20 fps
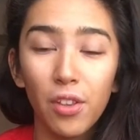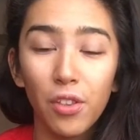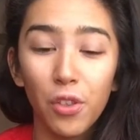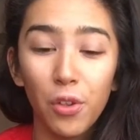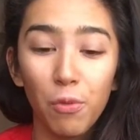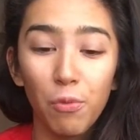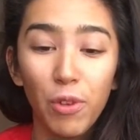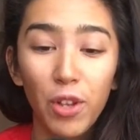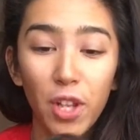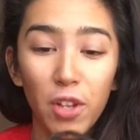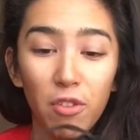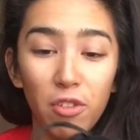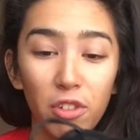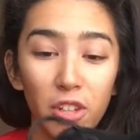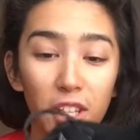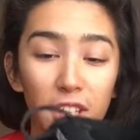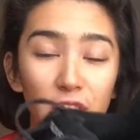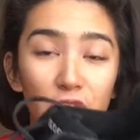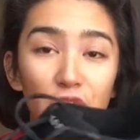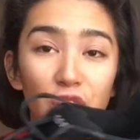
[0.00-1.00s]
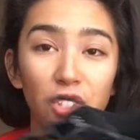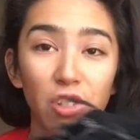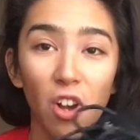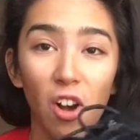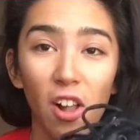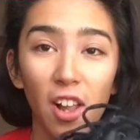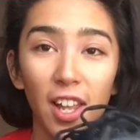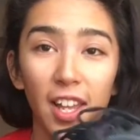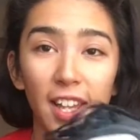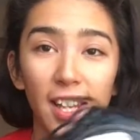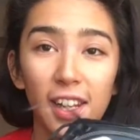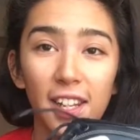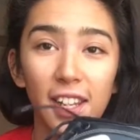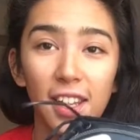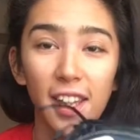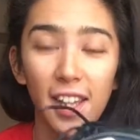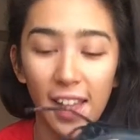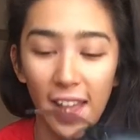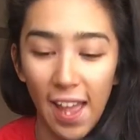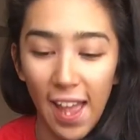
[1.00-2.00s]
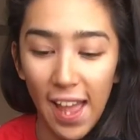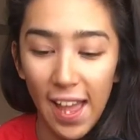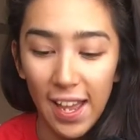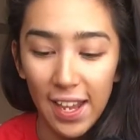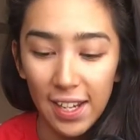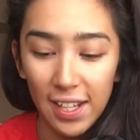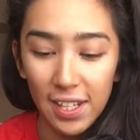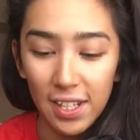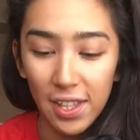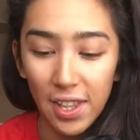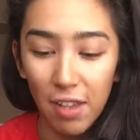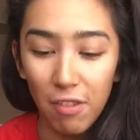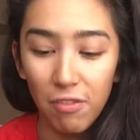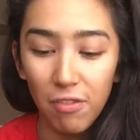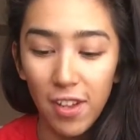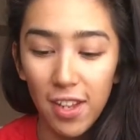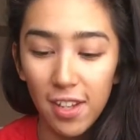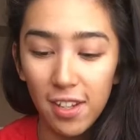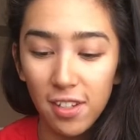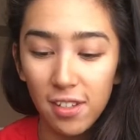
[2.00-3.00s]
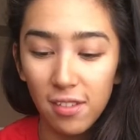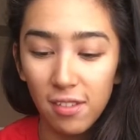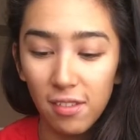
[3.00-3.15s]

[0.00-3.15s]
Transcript: they're really, really solid, and they fit